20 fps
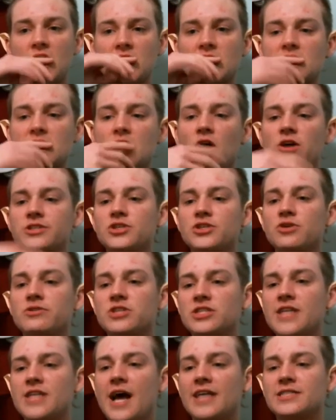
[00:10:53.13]
Also,
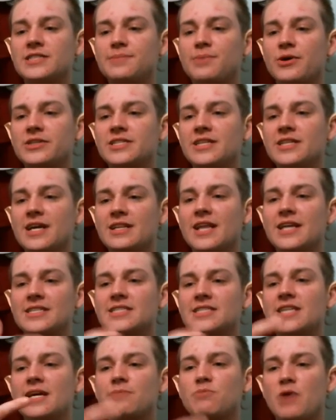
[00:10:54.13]
just as a person, I like to
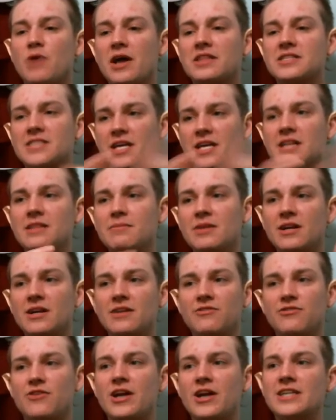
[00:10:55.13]
take breaths in the middle of
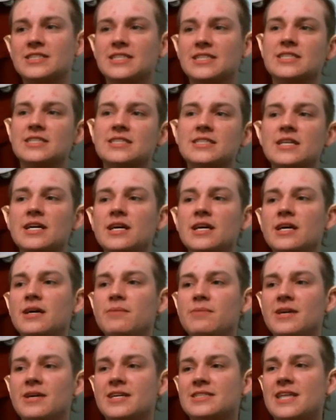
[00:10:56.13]
phrases
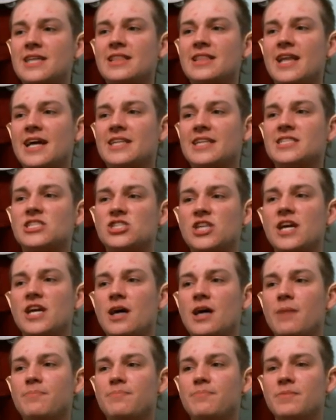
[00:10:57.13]
because I like to shake
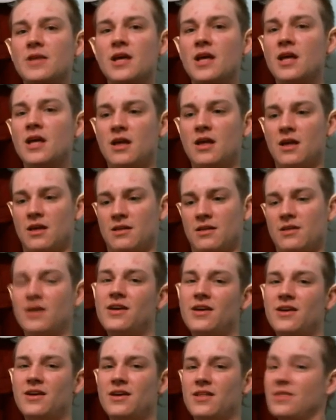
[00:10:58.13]
up
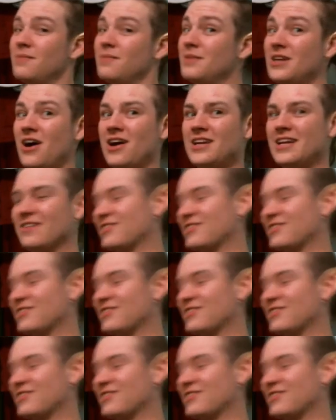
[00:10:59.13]
the monotony of